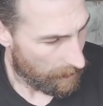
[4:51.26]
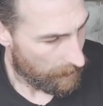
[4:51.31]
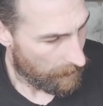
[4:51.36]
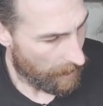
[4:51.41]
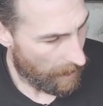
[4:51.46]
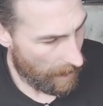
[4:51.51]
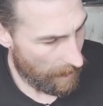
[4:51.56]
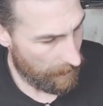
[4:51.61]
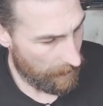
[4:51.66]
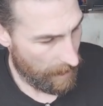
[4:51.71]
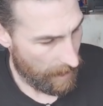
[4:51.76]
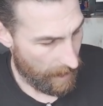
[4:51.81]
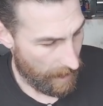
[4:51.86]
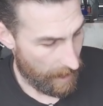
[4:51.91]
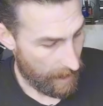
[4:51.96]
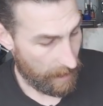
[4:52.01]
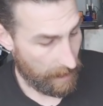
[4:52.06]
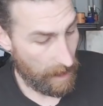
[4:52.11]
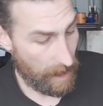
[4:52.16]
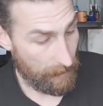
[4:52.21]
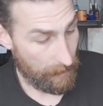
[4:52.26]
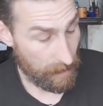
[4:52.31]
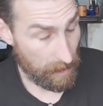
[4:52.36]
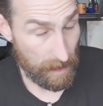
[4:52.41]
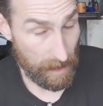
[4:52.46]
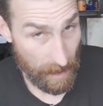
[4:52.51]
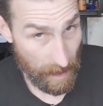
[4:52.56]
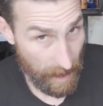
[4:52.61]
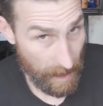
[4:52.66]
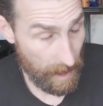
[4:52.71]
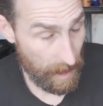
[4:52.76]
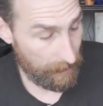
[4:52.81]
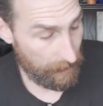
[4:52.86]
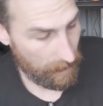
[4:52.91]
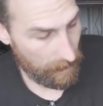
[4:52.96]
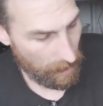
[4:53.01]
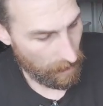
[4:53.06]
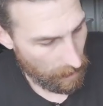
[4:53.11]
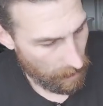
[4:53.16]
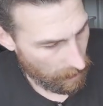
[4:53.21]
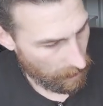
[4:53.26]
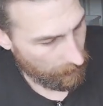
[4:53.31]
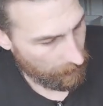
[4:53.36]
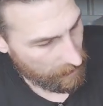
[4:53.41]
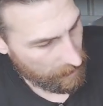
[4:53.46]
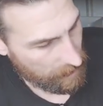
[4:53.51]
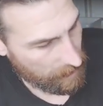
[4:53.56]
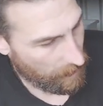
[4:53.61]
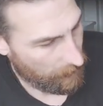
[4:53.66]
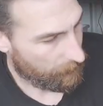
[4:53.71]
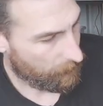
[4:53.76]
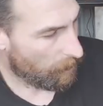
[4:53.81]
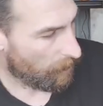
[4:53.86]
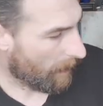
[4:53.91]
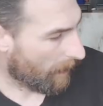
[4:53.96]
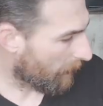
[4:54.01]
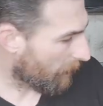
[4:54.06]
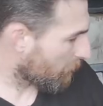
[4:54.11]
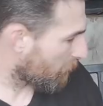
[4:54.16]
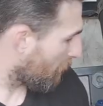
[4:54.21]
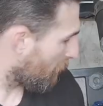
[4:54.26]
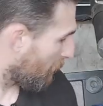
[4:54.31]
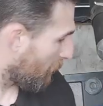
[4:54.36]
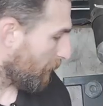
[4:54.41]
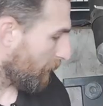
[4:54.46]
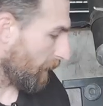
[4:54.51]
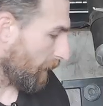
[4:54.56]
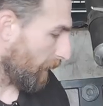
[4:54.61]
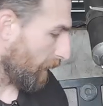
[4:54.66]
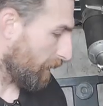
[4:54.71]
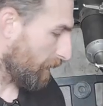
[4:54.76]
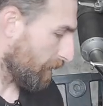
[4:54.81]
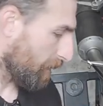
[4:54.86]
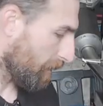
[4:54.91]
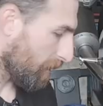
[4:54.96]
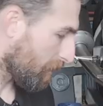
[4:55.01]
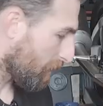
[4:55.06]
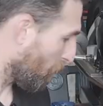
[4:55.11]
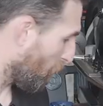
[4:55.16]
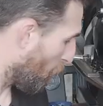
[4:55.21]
That there covers a hell of a lot of the stuff you're actually going to need to